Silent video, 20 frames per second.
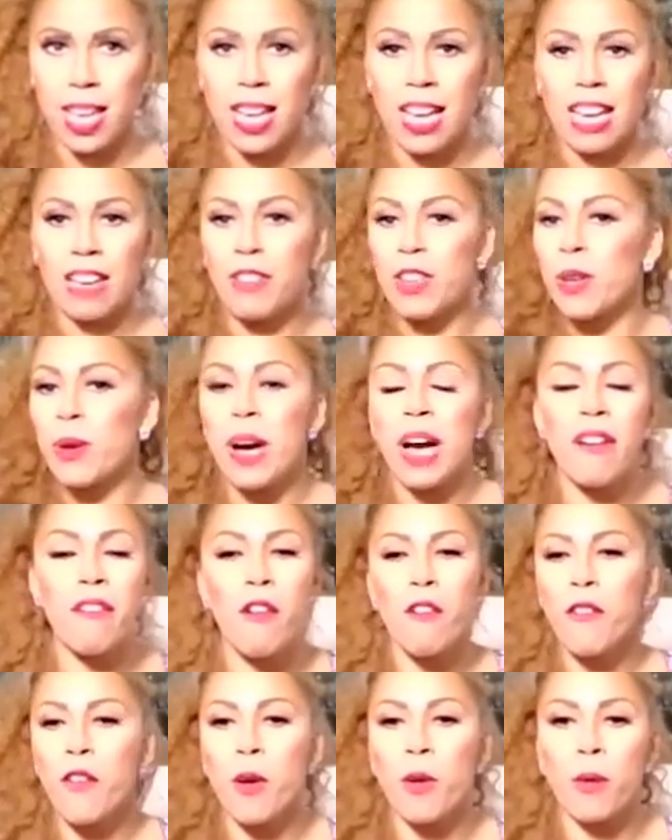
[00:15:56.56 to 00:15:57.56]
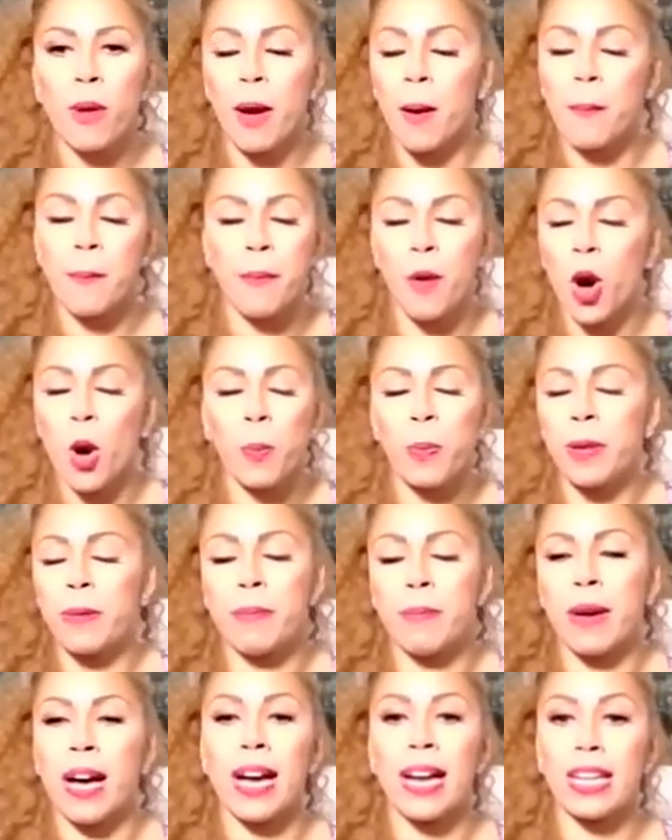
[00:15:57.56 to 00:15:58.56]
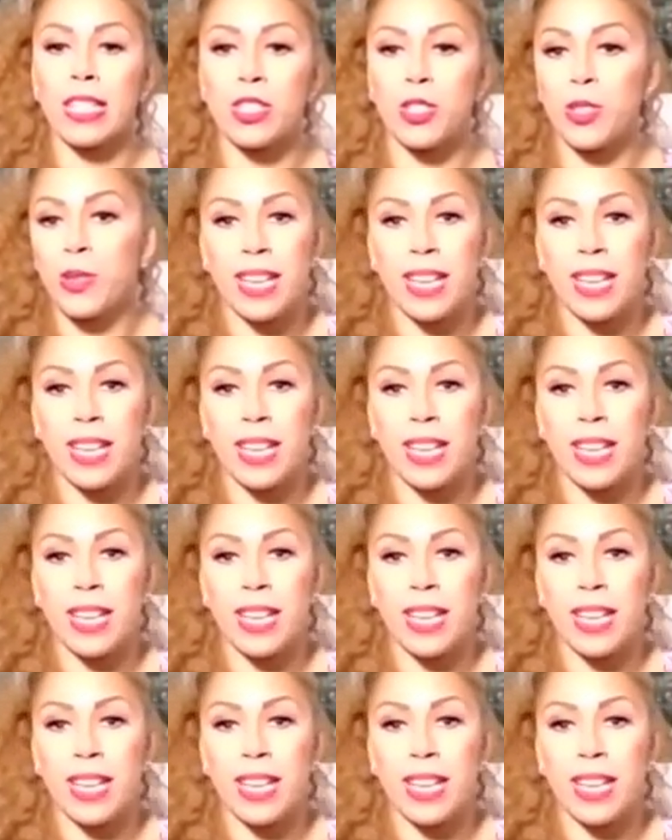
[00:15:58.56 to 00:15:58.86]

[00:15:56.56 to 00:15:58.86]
If you don't have a open mind,